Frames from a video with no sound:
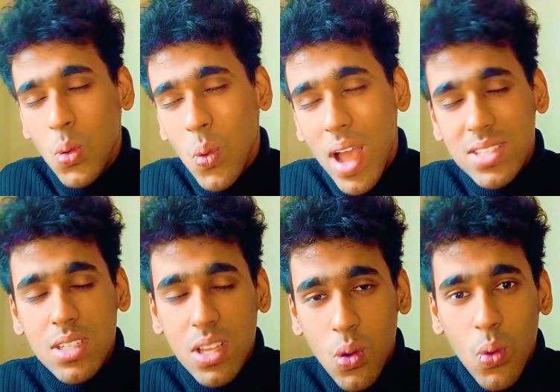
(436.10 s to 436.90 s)
you
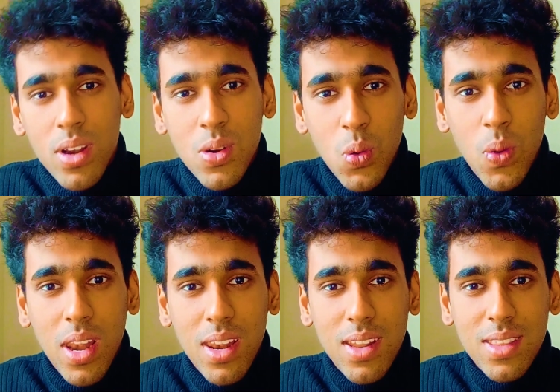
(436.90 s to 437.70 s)
actually go and do
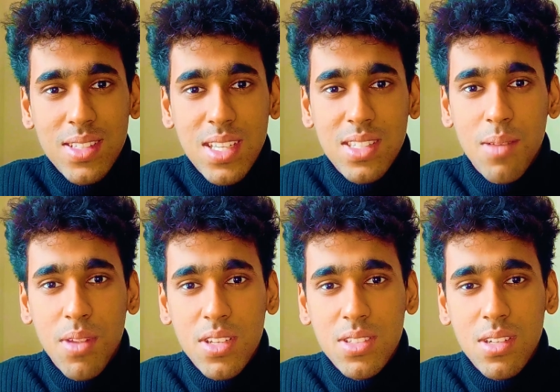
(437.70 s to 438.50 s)
well in this
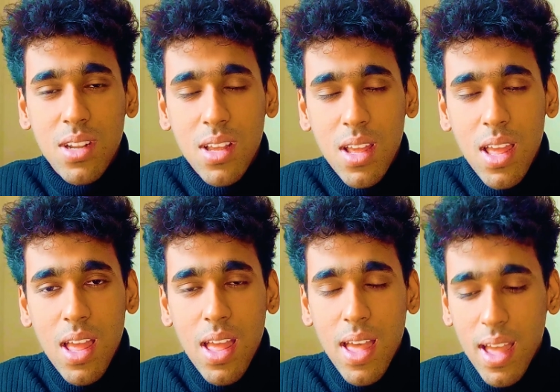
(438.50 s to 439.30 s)
examination
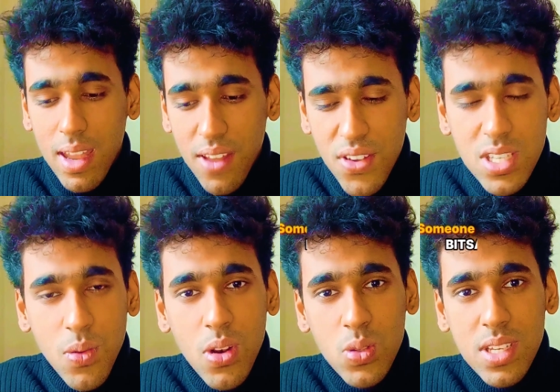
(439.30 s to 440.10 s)
and if you're
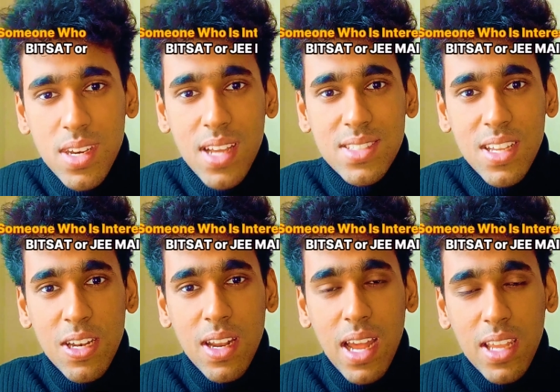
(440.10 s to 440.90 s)
someone who's interested
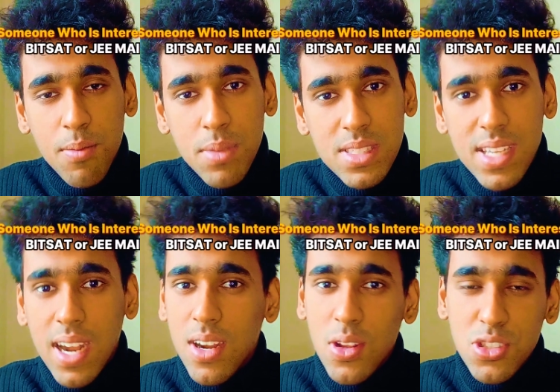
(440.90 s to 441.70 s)
in cracking
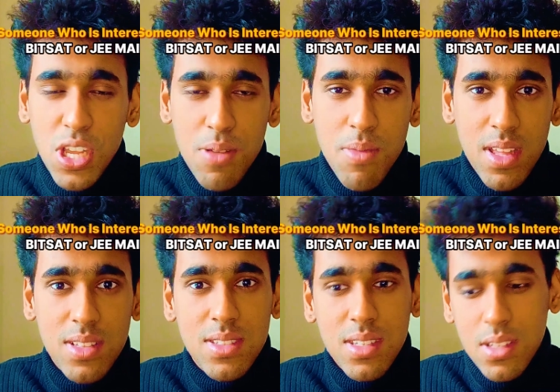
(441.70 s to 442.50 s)
BITSAT or uh, JEE
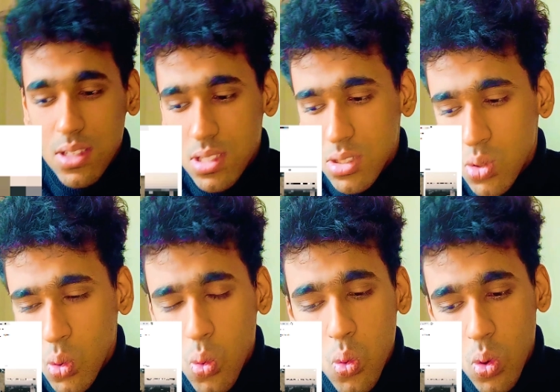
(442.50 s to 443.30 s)
mains, just
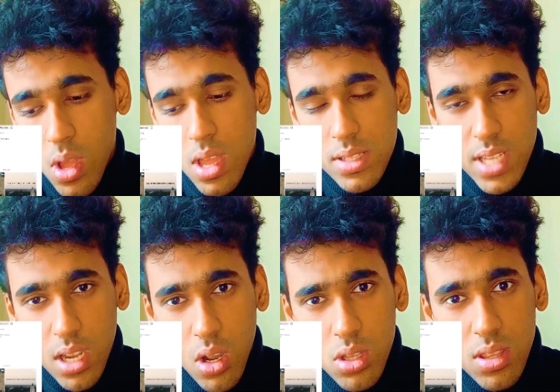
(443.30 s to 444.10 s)
do
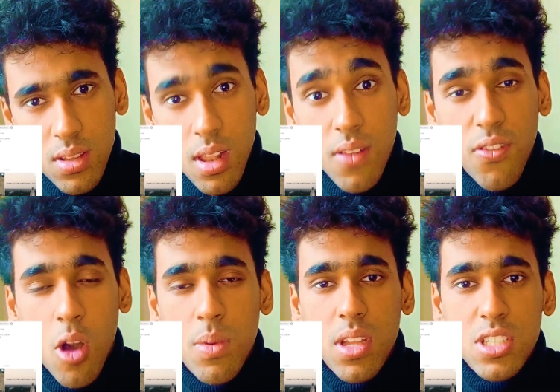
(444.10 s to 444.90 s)
check out the
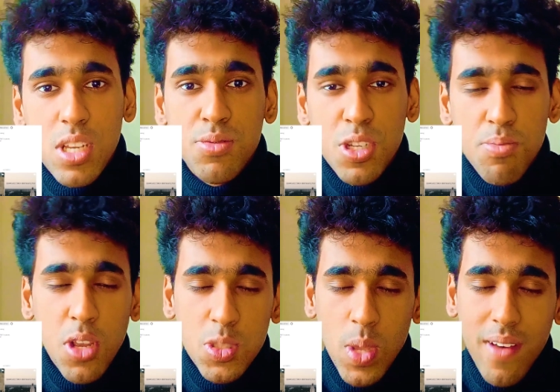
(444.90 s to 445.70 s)
form in the description
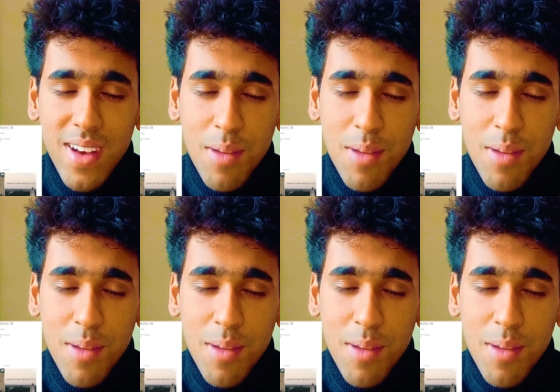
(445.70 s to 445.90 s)
because we